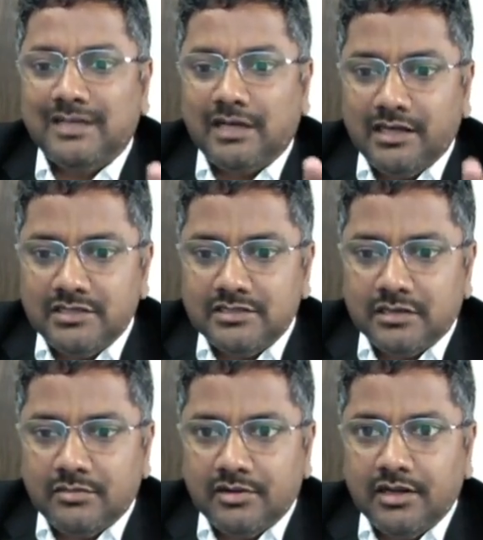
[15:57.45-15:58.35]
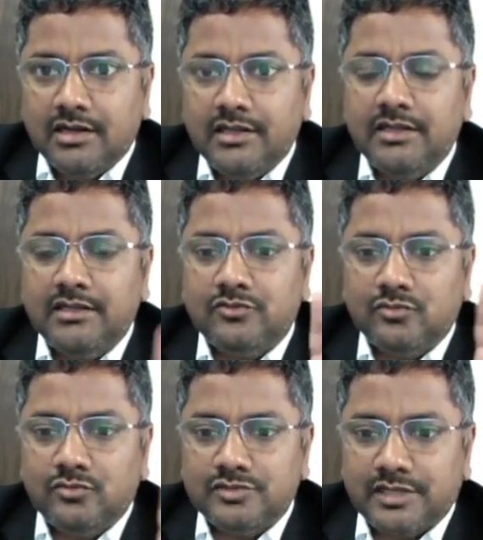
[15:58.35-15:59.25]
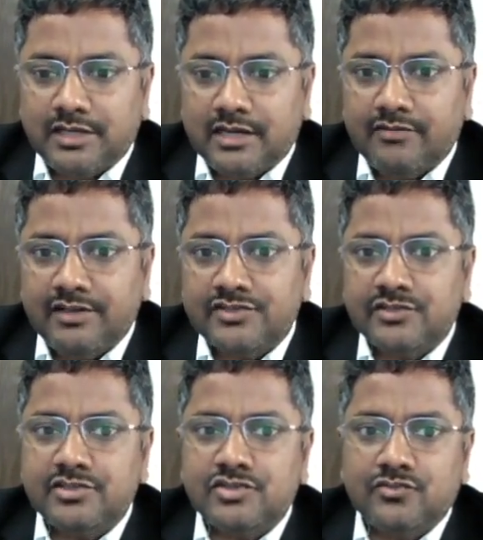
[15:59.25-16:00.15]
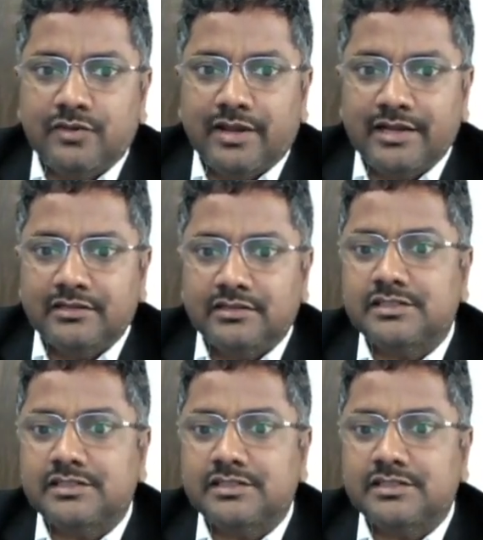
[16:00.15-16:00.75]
algebraically those equations to get this